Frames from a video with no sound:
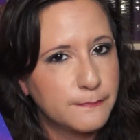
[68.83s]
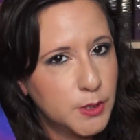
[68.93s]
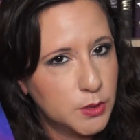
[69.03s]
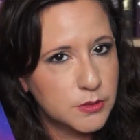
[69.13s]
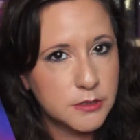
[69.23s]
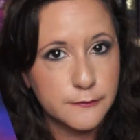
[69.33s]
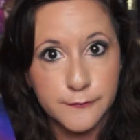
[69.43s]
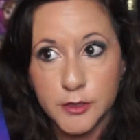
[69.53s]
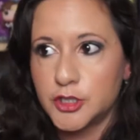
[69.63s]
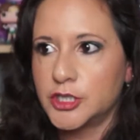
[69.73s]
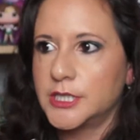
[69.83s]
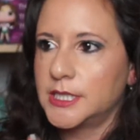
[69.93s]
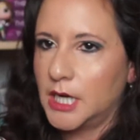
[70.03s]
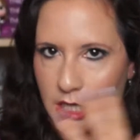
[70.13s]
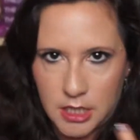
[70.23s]
post
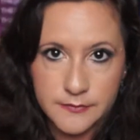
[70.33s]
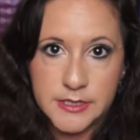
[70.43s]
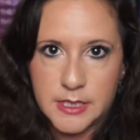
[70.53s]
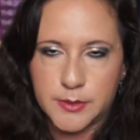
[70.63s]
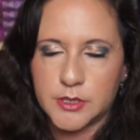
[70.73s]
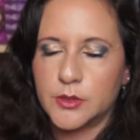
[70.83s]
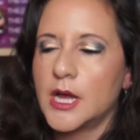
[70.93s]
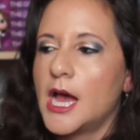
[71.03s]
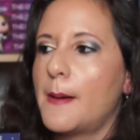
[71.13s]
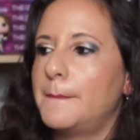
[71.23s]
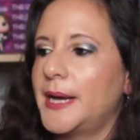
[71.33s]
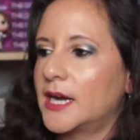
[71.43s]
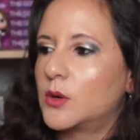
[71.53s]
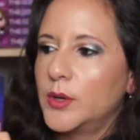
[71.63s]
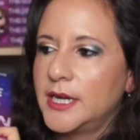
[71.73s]
version of this episode
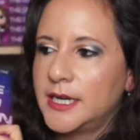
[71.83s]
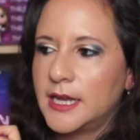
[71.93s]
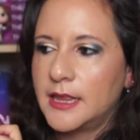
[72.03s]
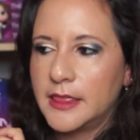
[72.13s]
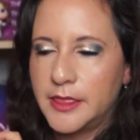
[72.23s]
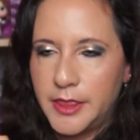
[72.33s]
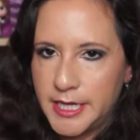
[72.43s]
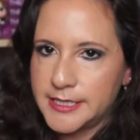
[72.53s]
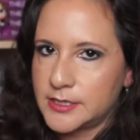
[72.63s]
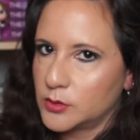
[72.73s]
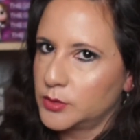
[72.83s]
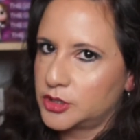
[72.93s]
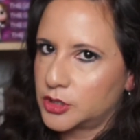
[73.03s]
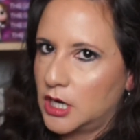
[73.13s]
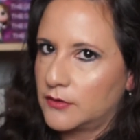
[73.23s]
back when this
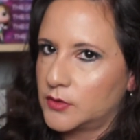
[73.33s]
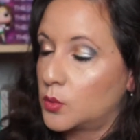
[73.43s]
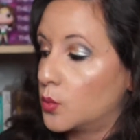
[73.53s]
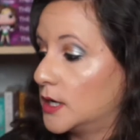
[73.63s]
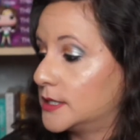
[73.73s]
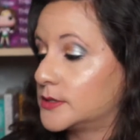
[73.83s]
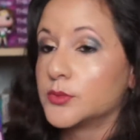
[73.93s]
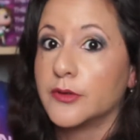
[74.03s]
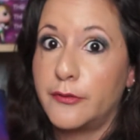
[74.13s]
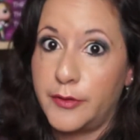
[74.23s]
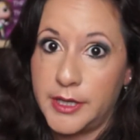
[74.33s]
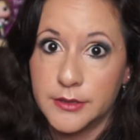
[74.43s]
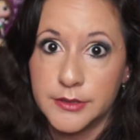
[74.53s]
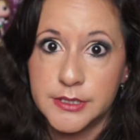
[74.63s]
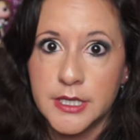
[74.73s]
original cover was
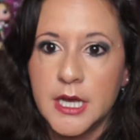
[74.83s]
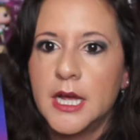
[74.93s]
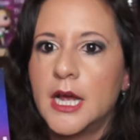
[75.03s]
revealed.